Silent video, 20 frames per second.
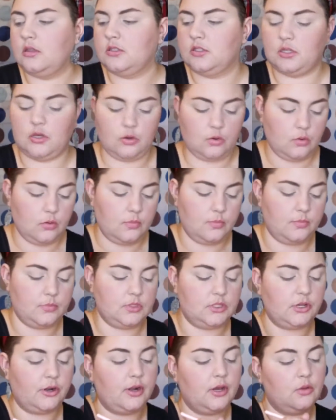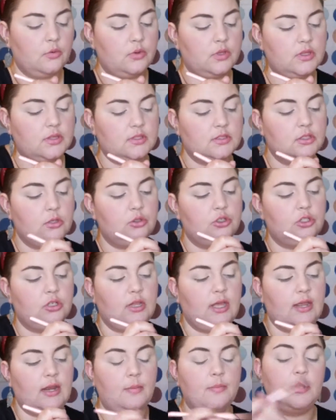So starting with
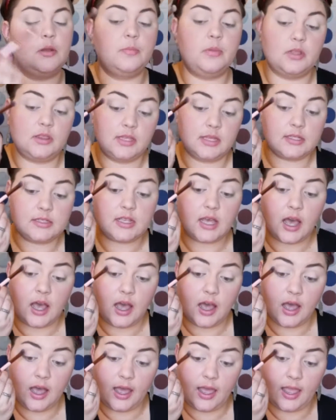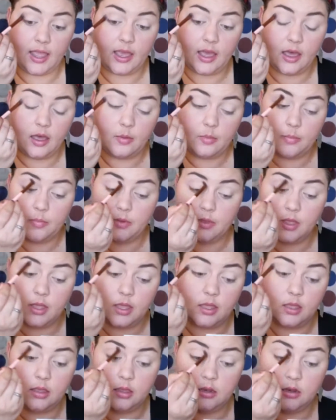Socialite, I'm going to put this high up
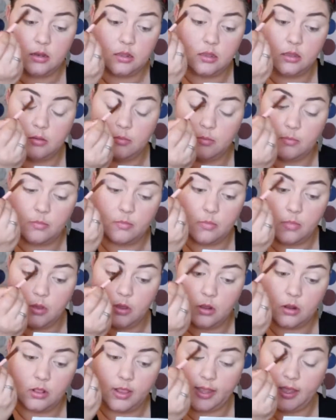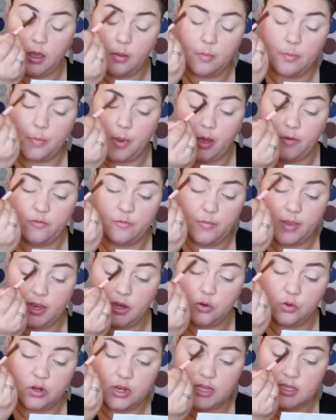in like above
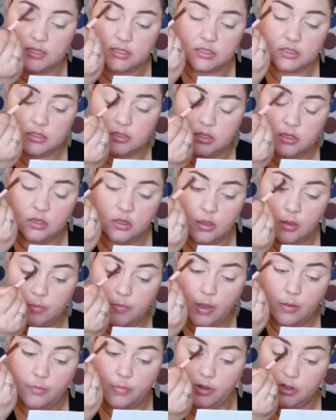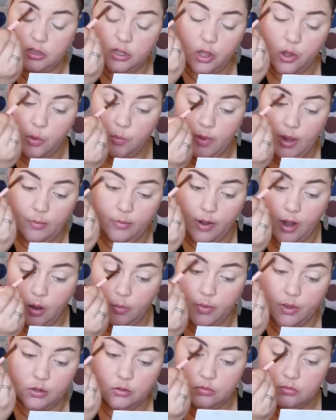my crease but below my
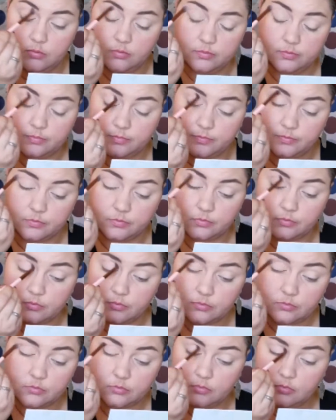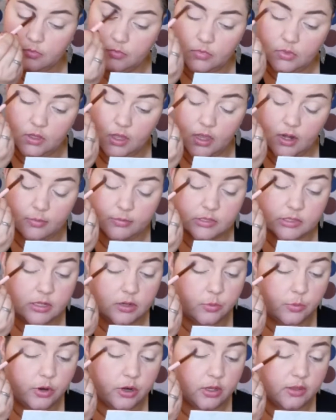brow bone, and I'm just
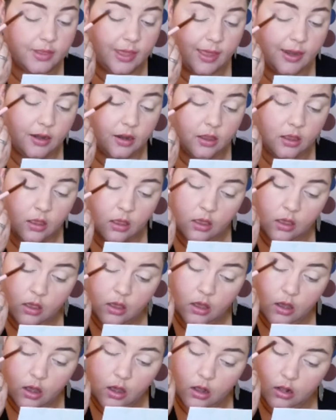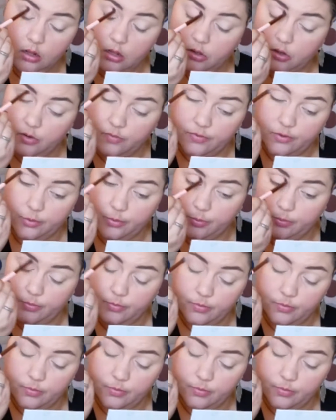going to work that all over